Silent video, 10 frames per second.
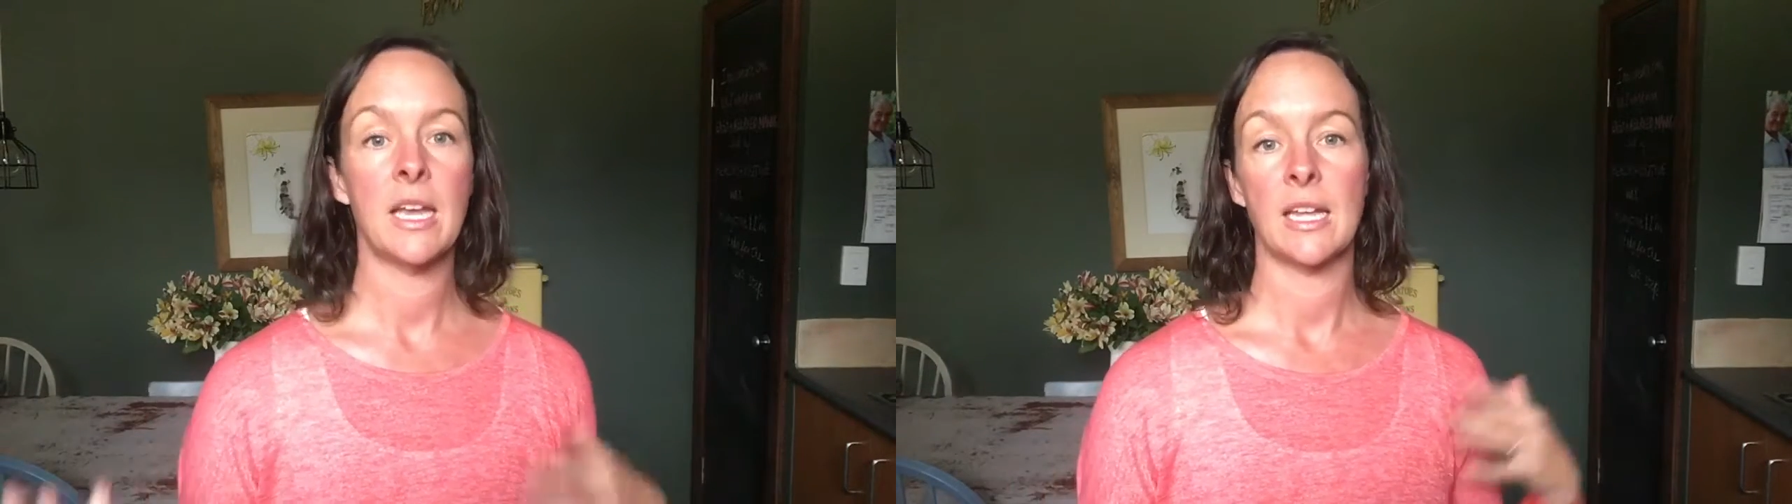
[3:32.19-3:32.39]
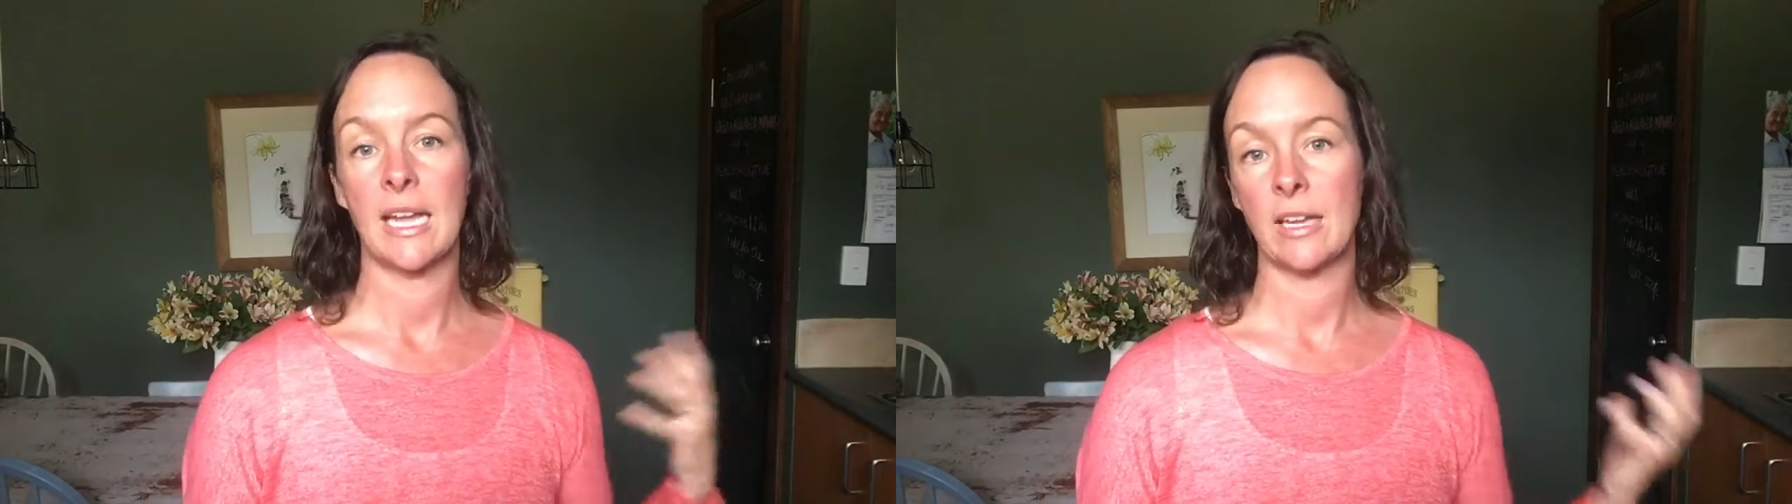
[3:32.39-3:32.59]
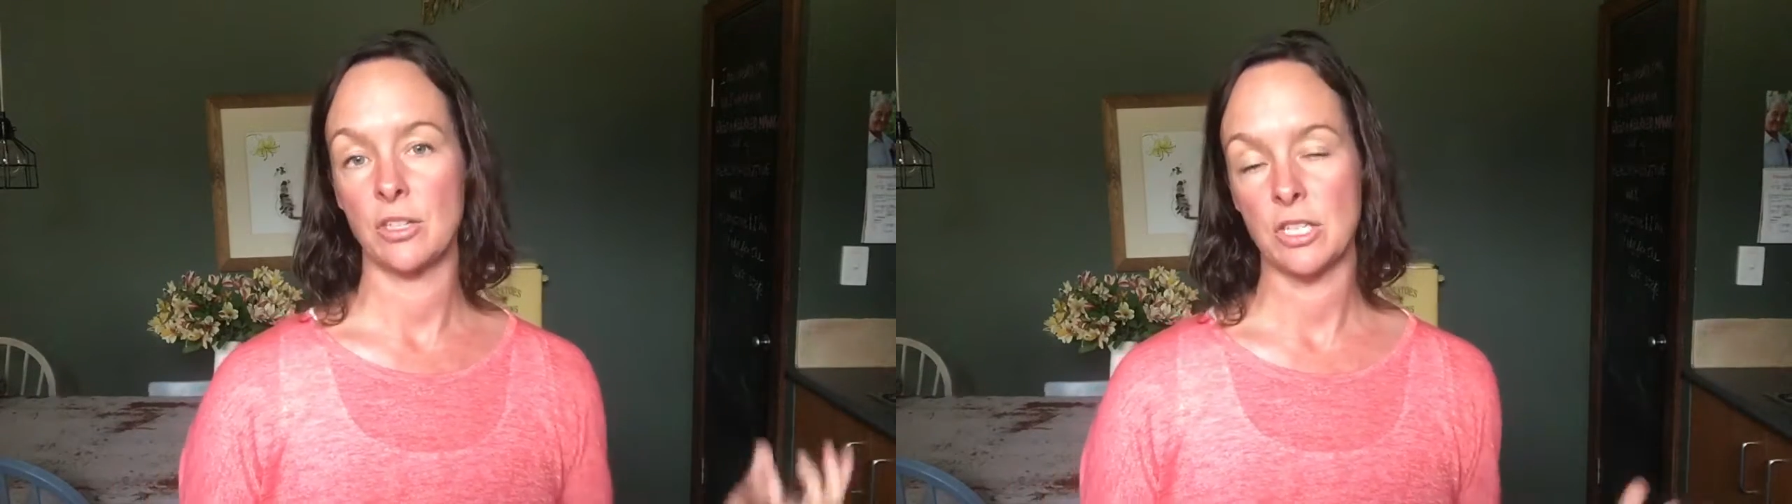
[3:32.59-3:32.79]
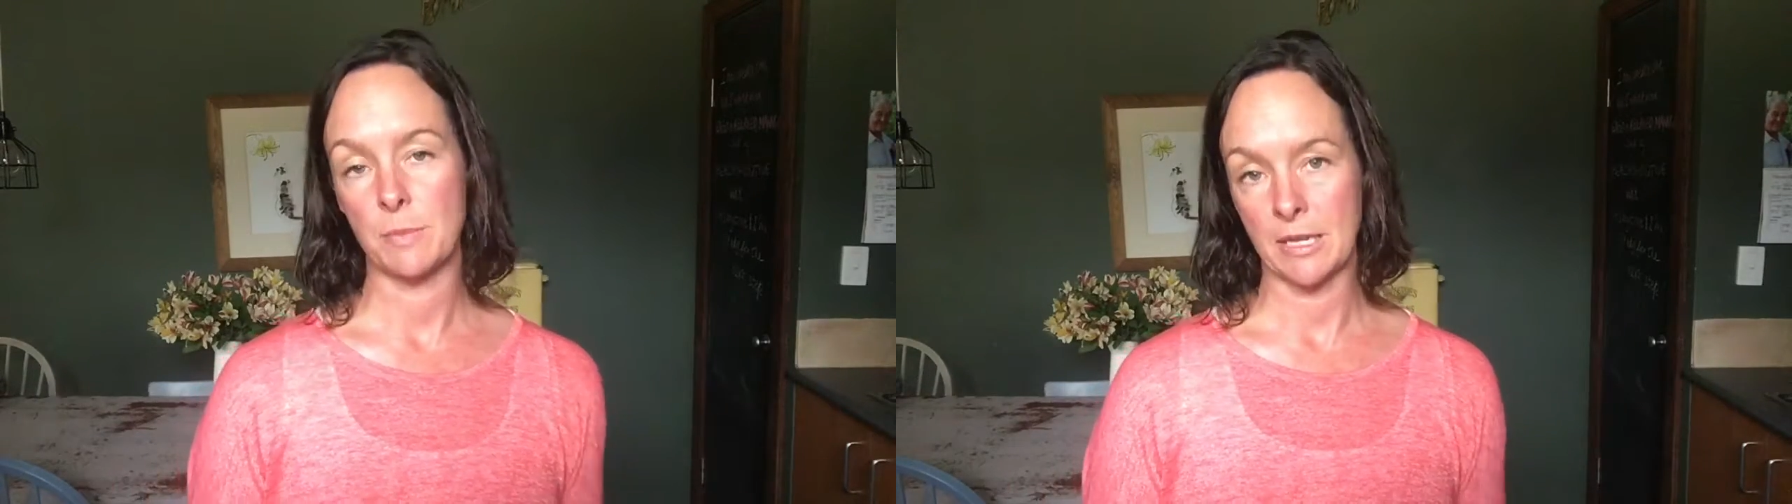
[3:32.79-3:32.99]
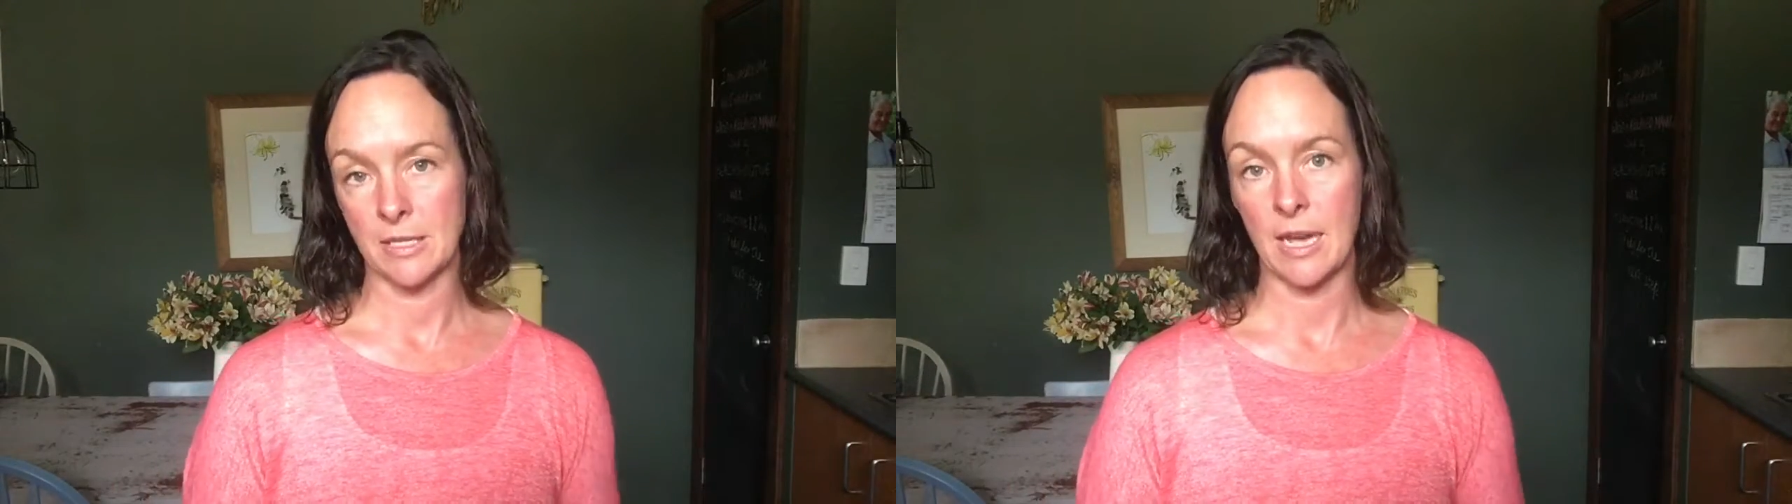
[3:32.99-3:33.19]
and how do you
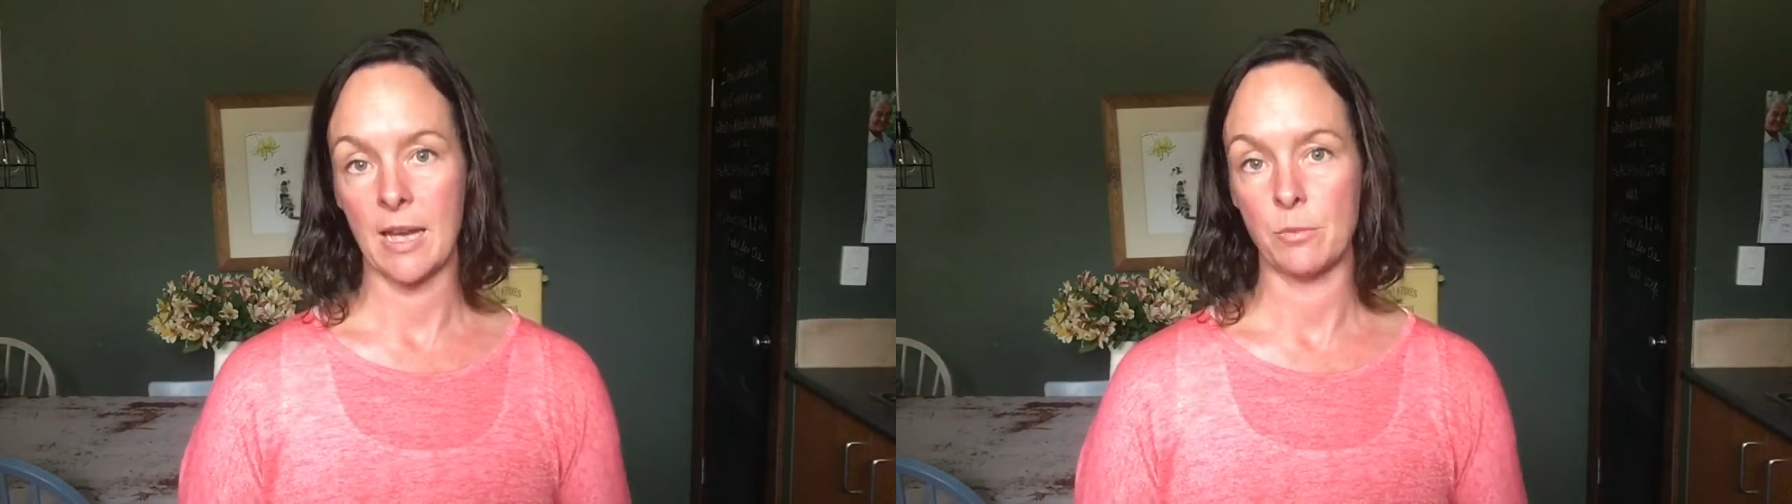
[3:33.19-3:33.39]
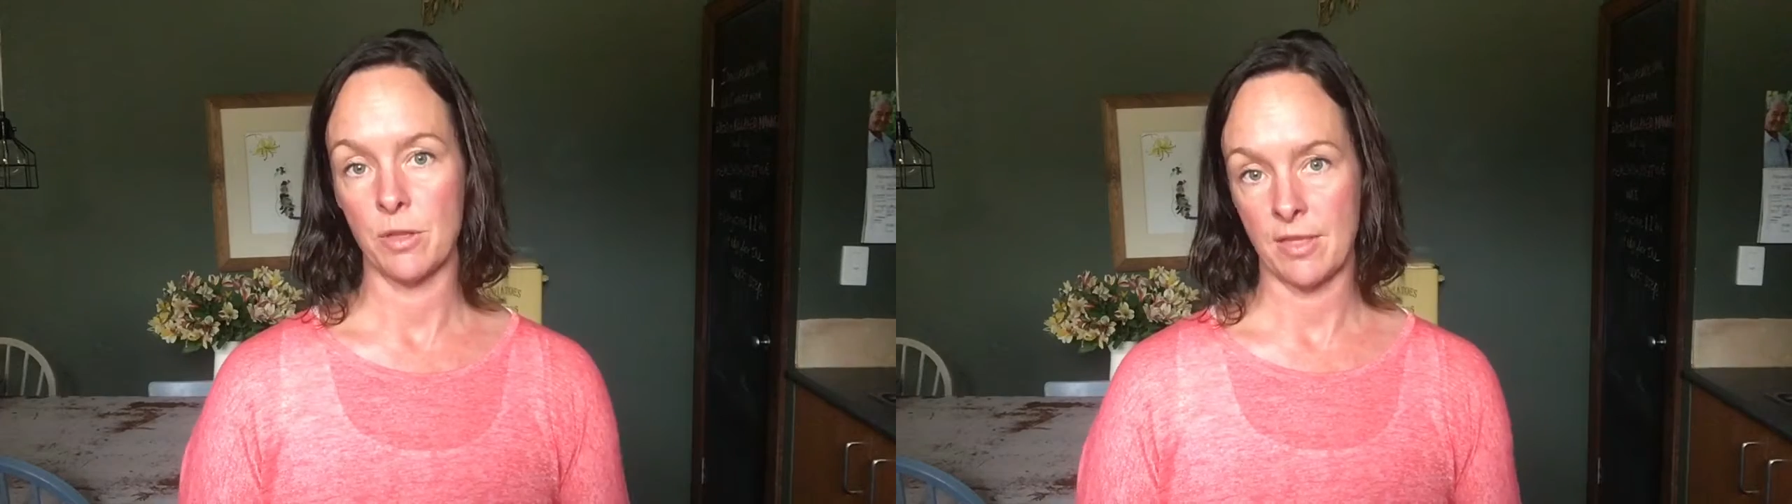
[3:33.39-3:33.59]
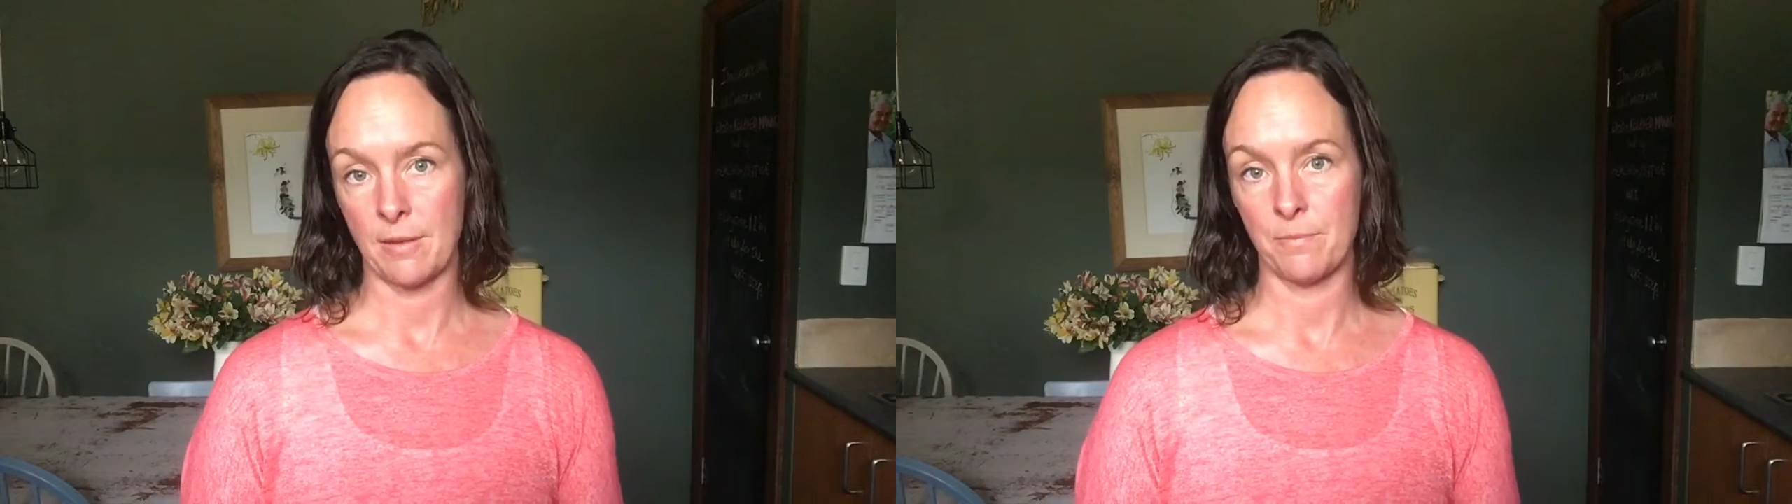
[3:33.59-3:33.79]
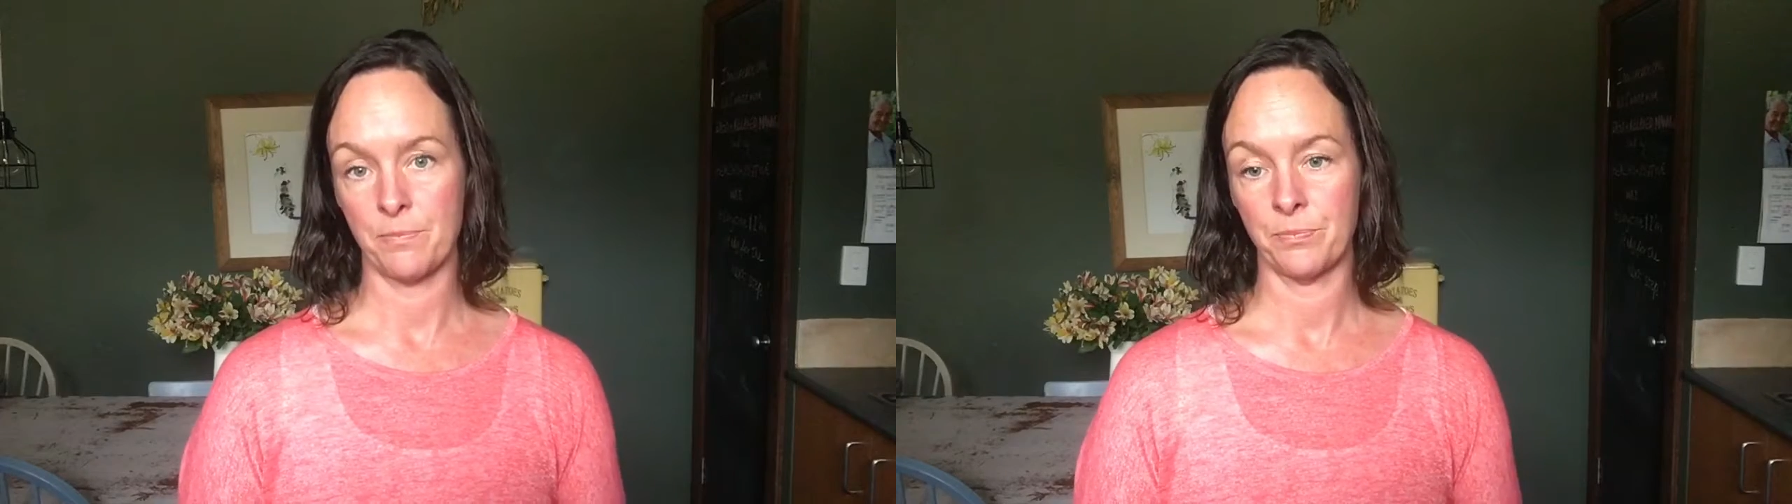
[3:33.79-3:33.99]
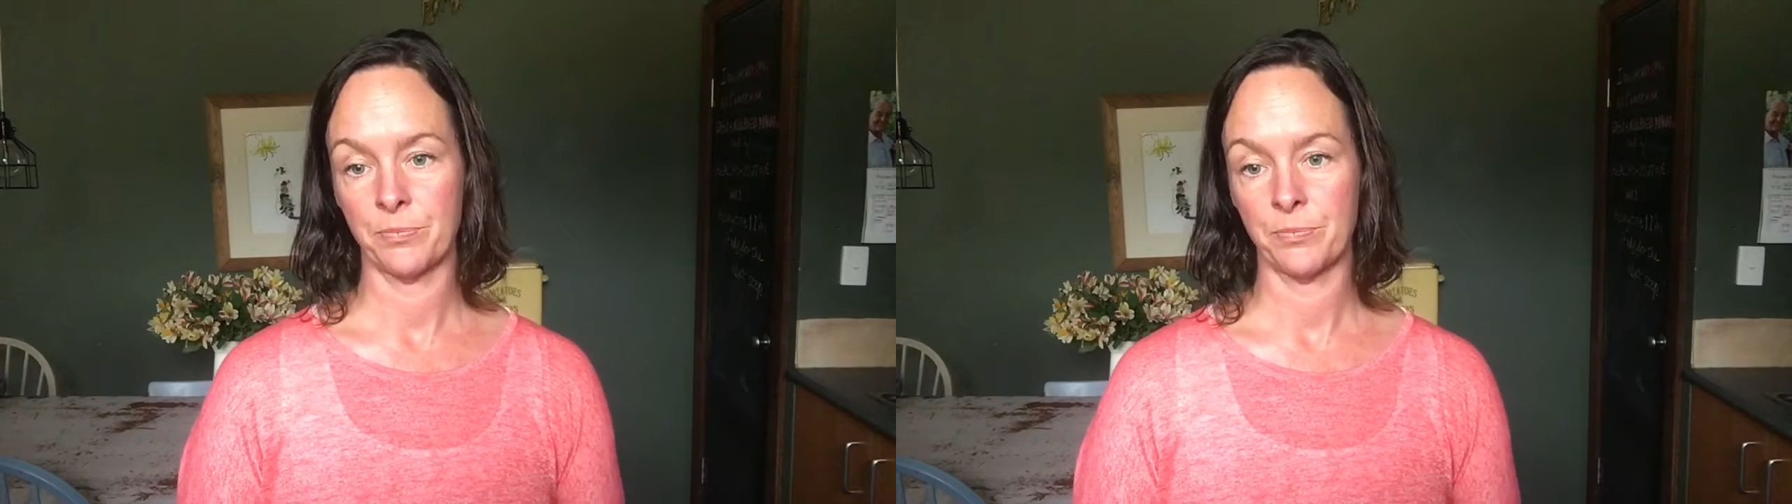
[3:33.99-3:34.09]
spend time with them?